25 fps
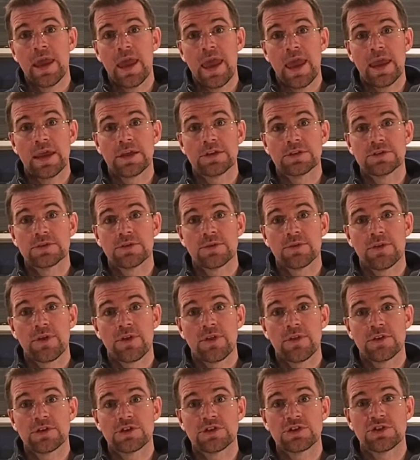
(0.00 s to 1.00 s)
and so
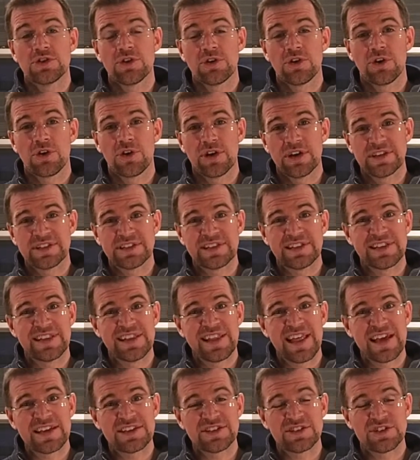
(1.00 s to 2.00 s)
that the sugar is
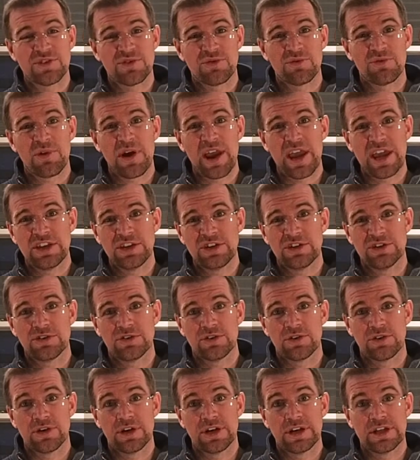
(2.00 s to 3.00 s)
less
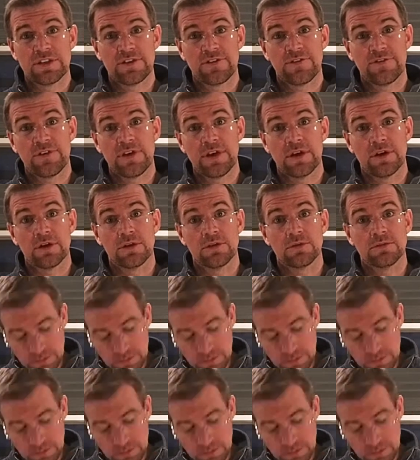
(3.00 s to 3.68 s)
granular in its feel.